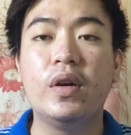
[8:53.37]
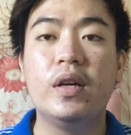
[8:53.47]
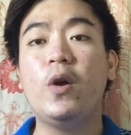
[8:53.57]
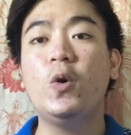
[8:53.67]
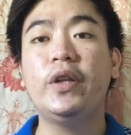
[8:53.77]

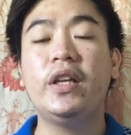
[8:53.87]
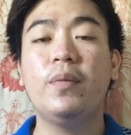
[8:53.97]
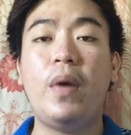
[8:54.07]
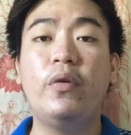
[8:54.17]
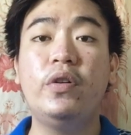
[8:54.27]
By holding
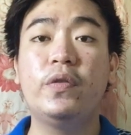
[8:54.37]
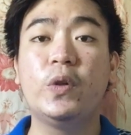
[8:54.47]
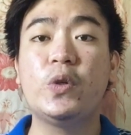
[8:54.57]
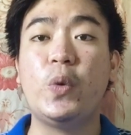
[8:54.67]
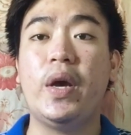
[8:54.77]
the
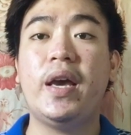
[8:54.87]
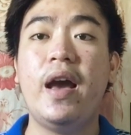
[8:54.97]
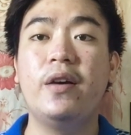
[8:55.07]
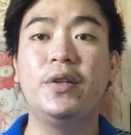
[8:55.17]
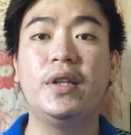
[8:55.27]
powerful to
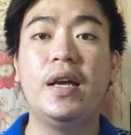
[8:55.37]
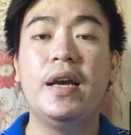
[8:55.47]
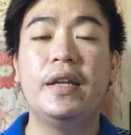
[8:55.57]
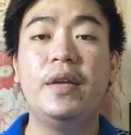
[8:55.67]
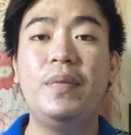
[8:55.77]
account,
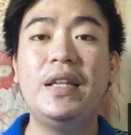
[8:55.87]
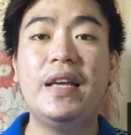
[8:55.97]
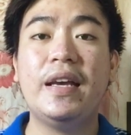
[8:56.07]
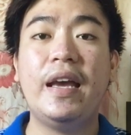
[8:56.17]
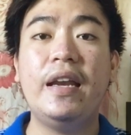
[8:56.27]
the
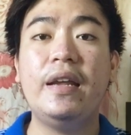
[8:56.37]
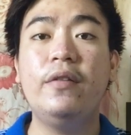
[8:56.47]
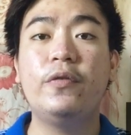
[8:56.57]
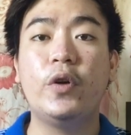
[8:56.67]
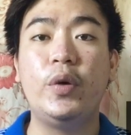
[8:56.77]
media can
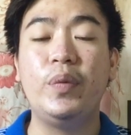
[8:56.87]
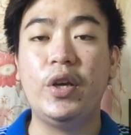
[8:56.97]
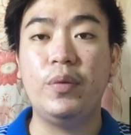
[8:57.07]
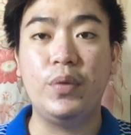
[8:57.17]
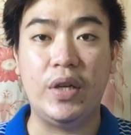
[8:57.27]
inform
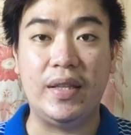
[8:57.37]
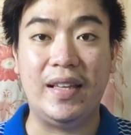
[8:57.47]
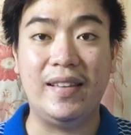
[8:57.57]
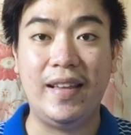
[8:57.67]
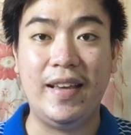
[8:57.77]
the
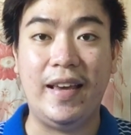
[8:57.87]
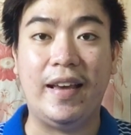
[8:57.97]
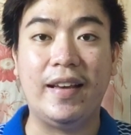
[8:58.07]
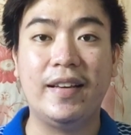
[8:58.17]
community thinking.